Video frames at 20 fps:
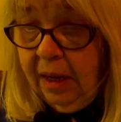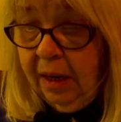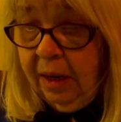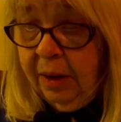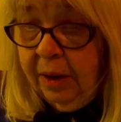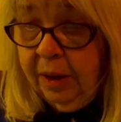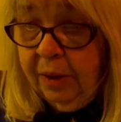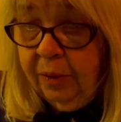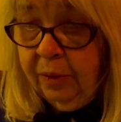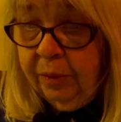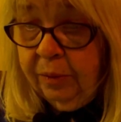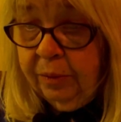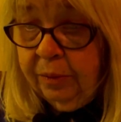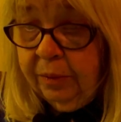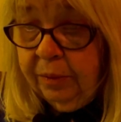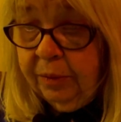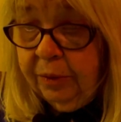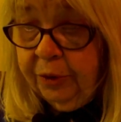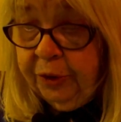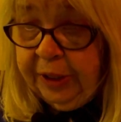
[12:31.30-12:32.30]
uh,
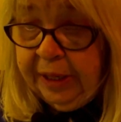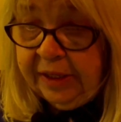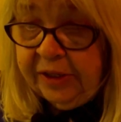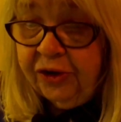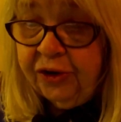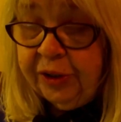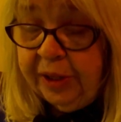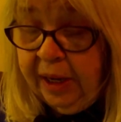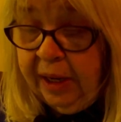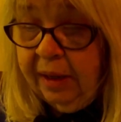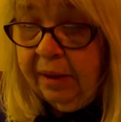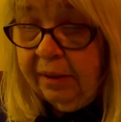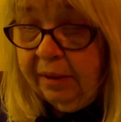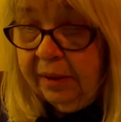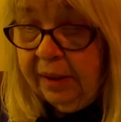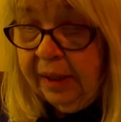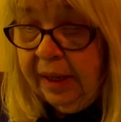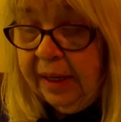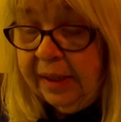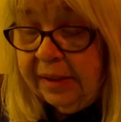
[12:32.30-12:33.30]
or yesterday,
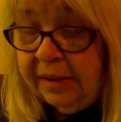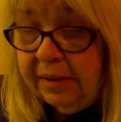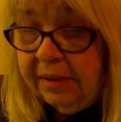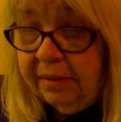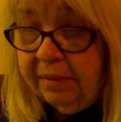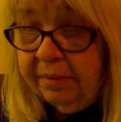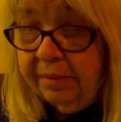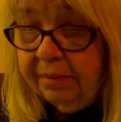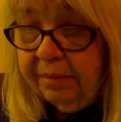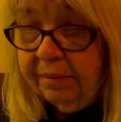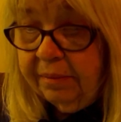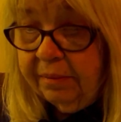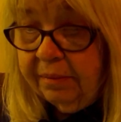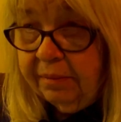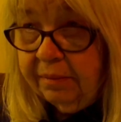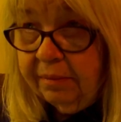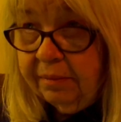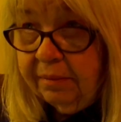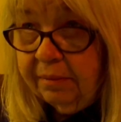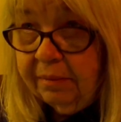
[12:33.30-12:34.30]
I guess,
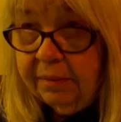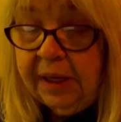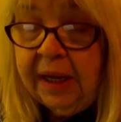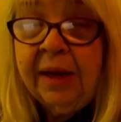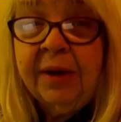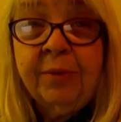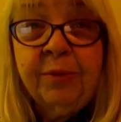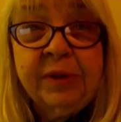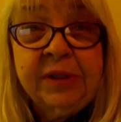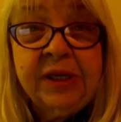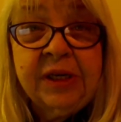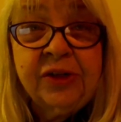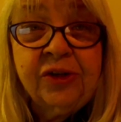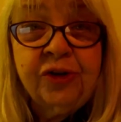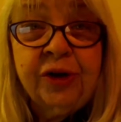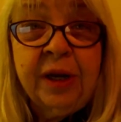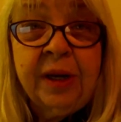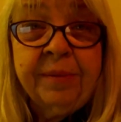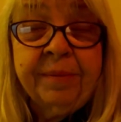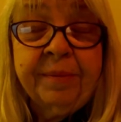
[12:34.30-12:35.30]
yeah, it was
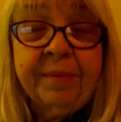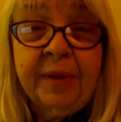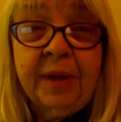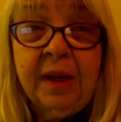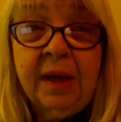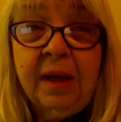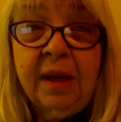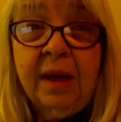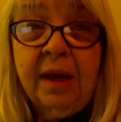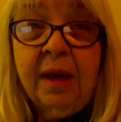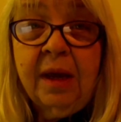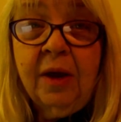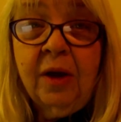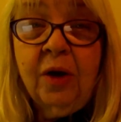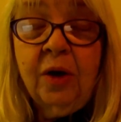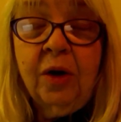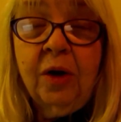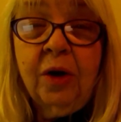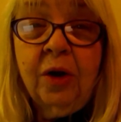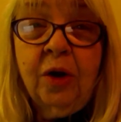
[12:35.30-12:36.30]
yesterday,
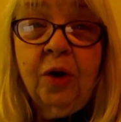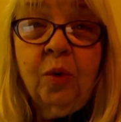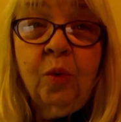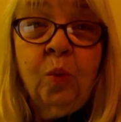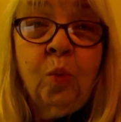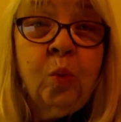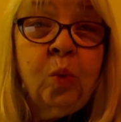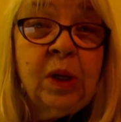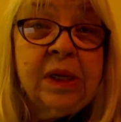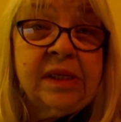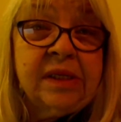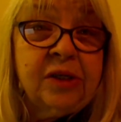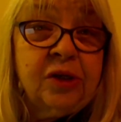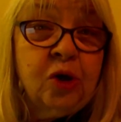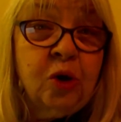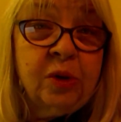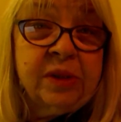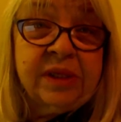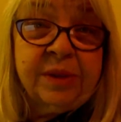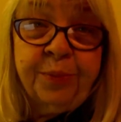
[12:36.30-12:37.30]
was
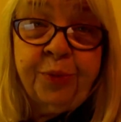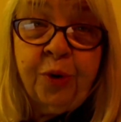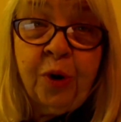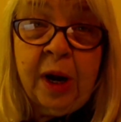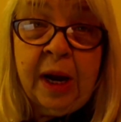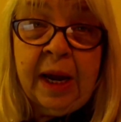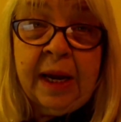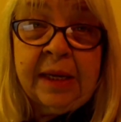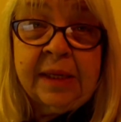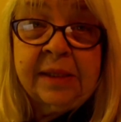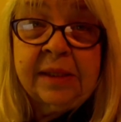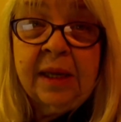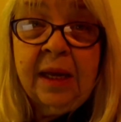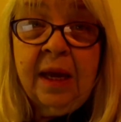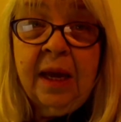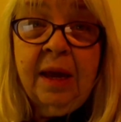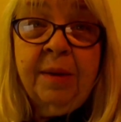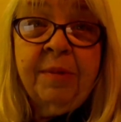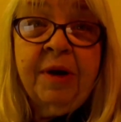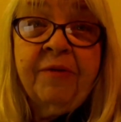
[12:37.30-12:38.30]
no surprise.
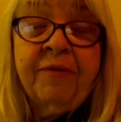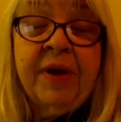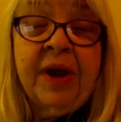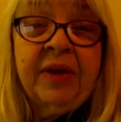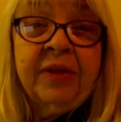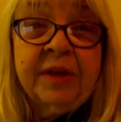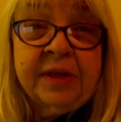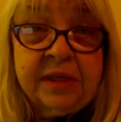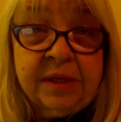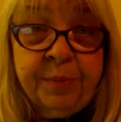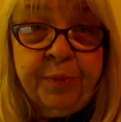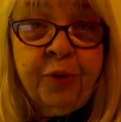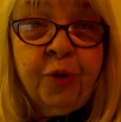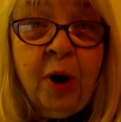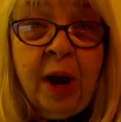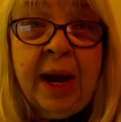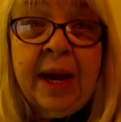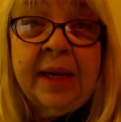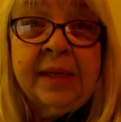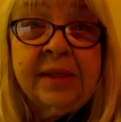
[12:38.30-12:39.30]
Matter of fact, the
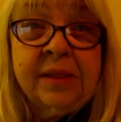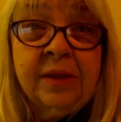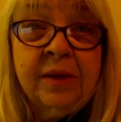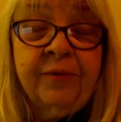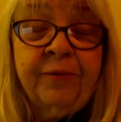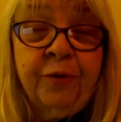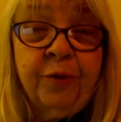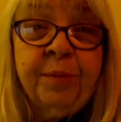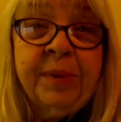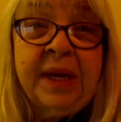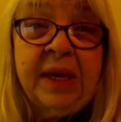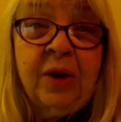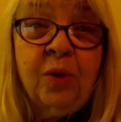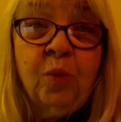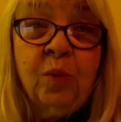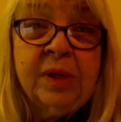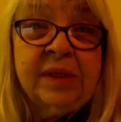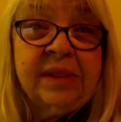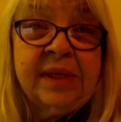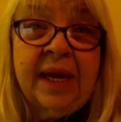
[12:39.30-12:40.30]
surprise for me
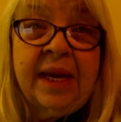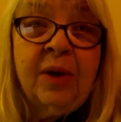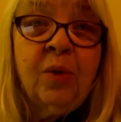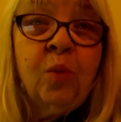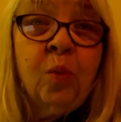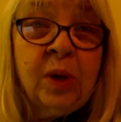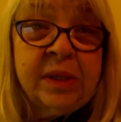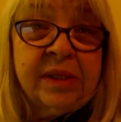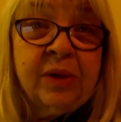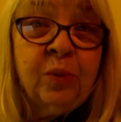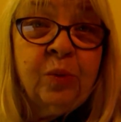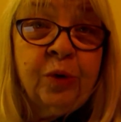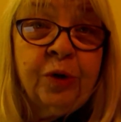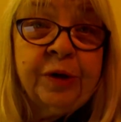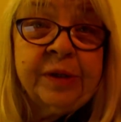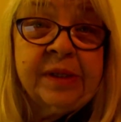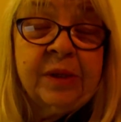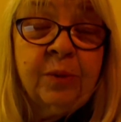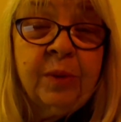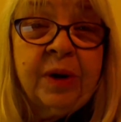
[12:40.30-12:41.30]
was that it wasn't
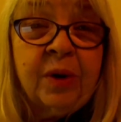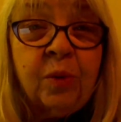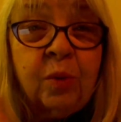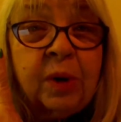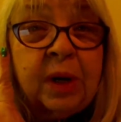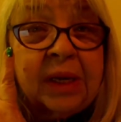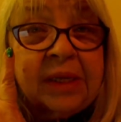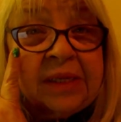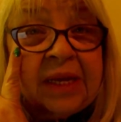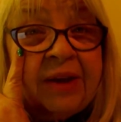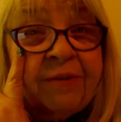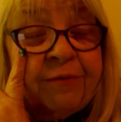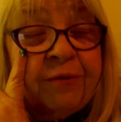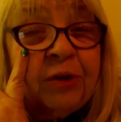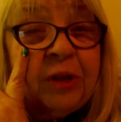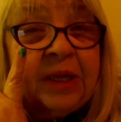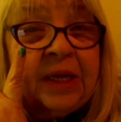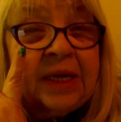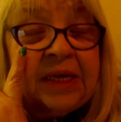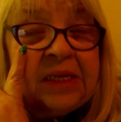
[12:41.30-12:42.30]
worse than what it was. I
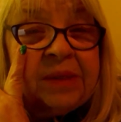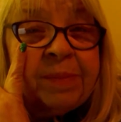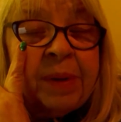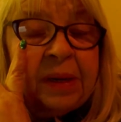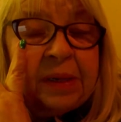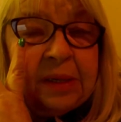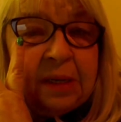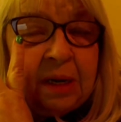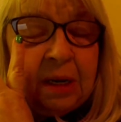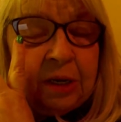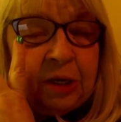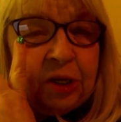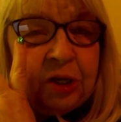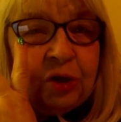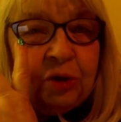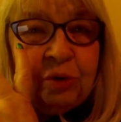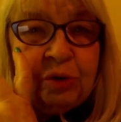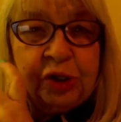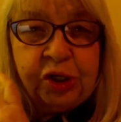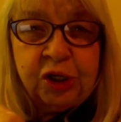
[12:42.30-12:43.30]
fully expected a
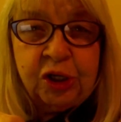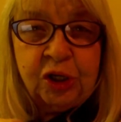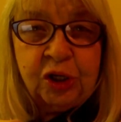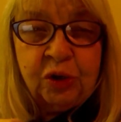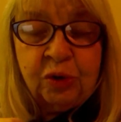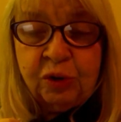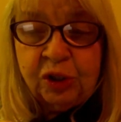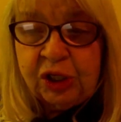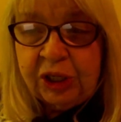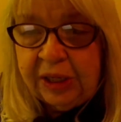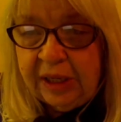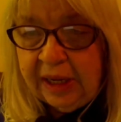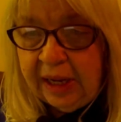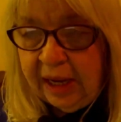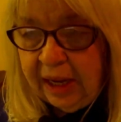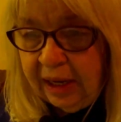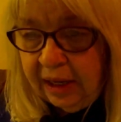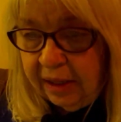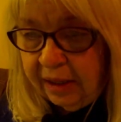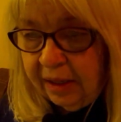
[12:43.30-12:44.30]
huge, huge
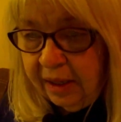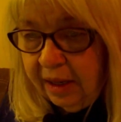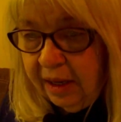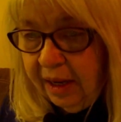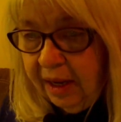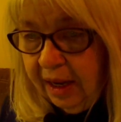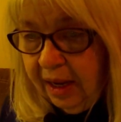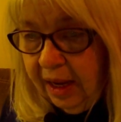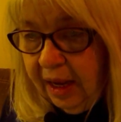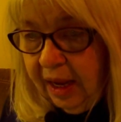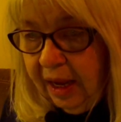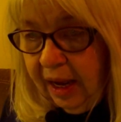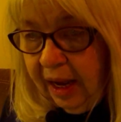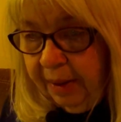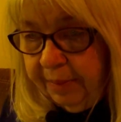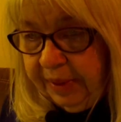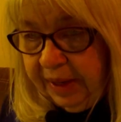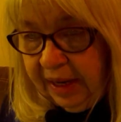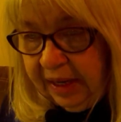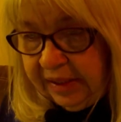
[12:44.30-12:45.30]
gain. I
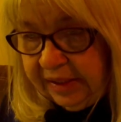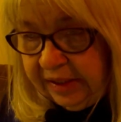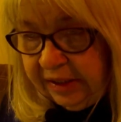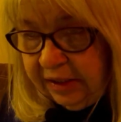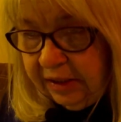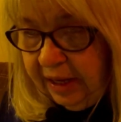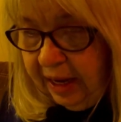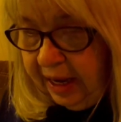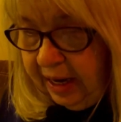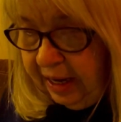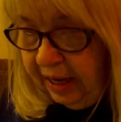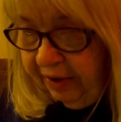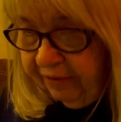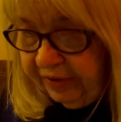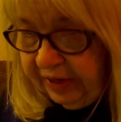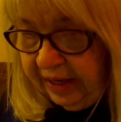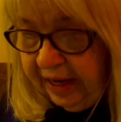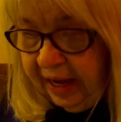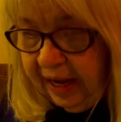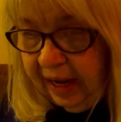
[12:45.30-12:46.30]
mean, I still had a
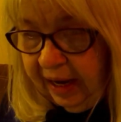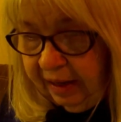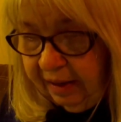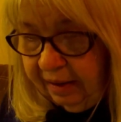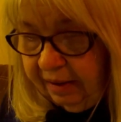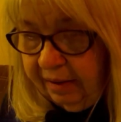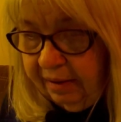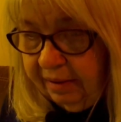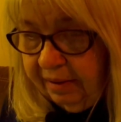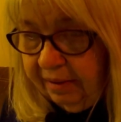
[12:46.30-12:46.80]
hefty gain.